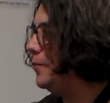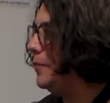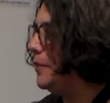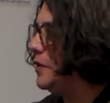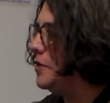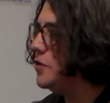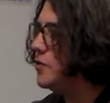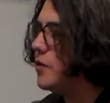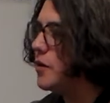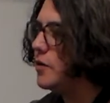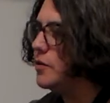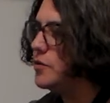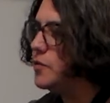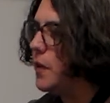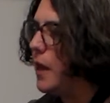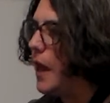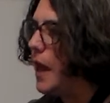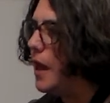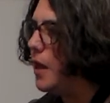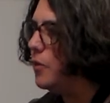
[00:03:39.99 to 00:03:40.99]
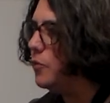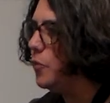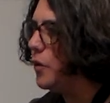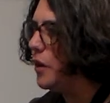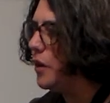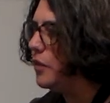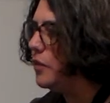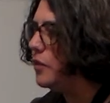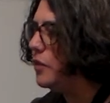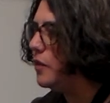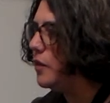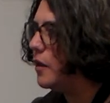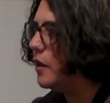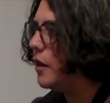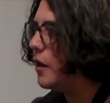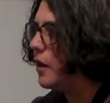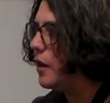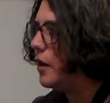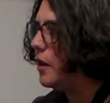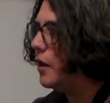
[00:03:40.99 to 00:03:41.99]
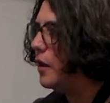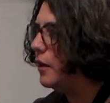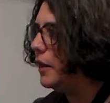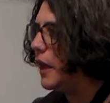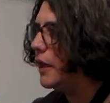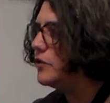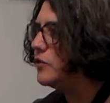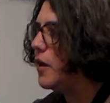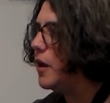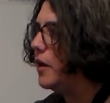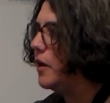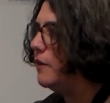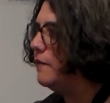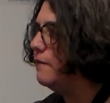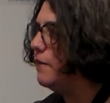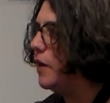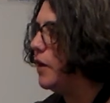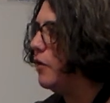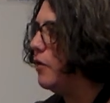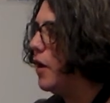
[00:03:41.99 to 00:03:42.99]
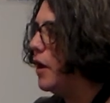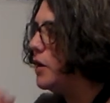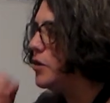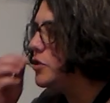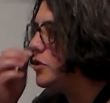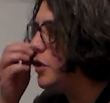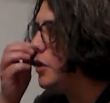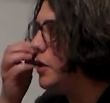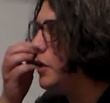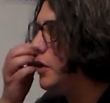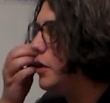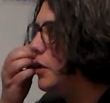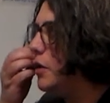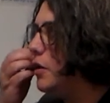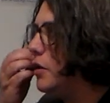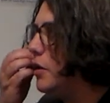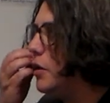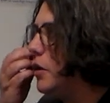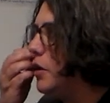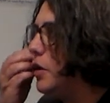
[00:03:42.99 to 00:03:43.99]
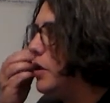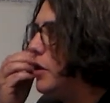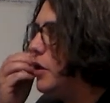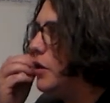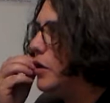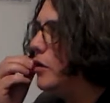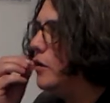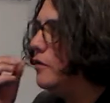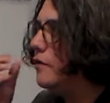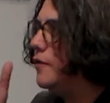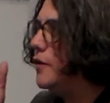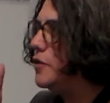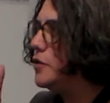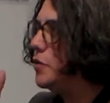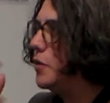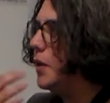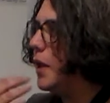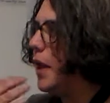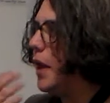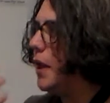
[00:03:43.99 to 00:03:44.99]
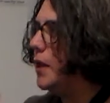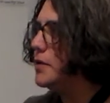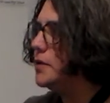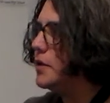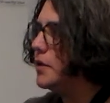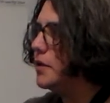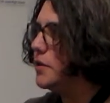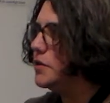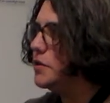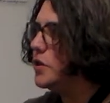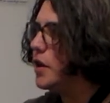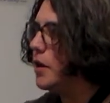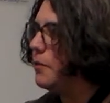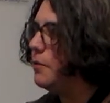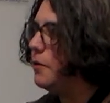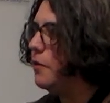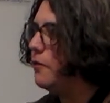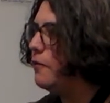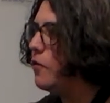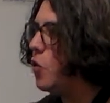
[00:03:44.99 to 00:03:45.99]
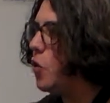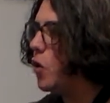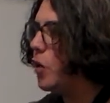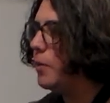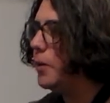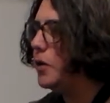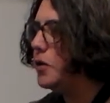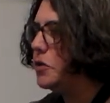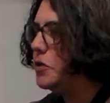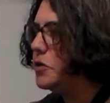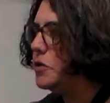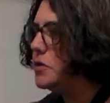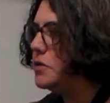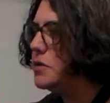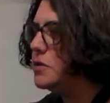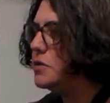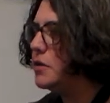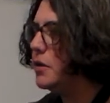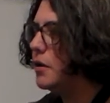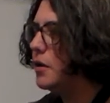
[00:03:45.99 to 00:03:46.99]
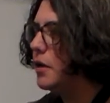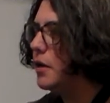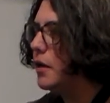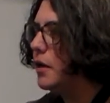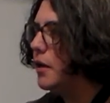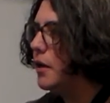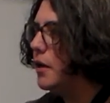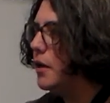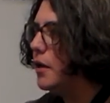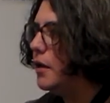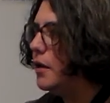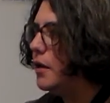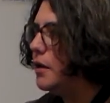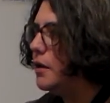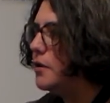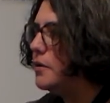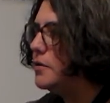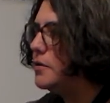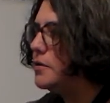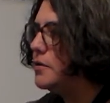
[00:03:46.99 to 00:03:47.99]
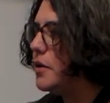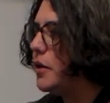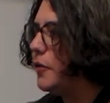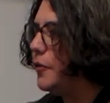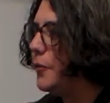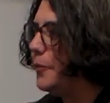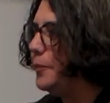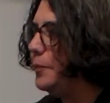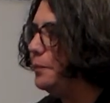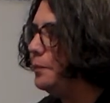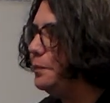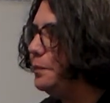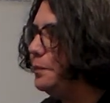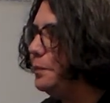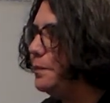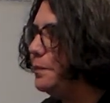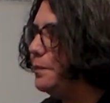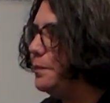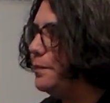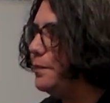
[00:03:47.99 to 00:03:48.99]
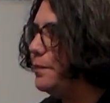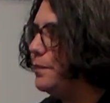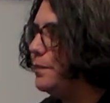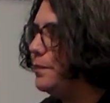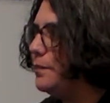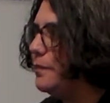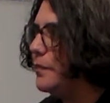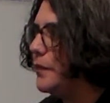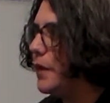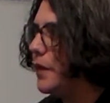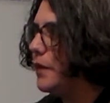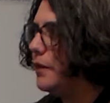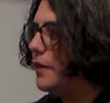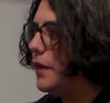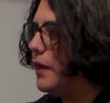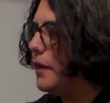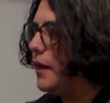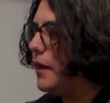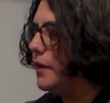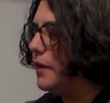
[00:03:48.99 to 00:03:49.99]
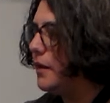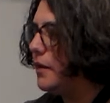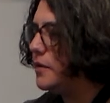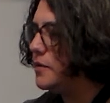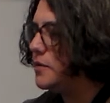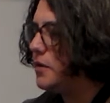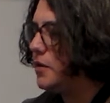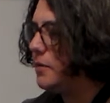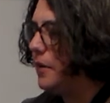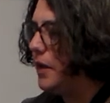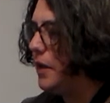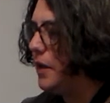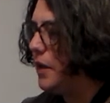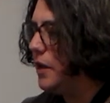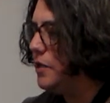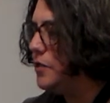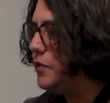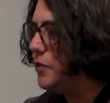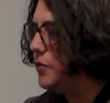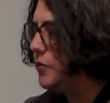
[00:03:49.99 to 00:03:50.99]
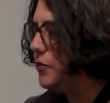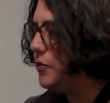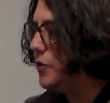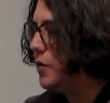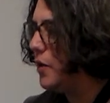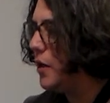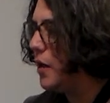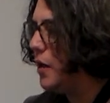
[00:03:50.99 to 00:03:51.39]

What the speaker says: the struggles we had with electron configuration and visualizing the shape of orbitals. So that, I think, is going to be an issue.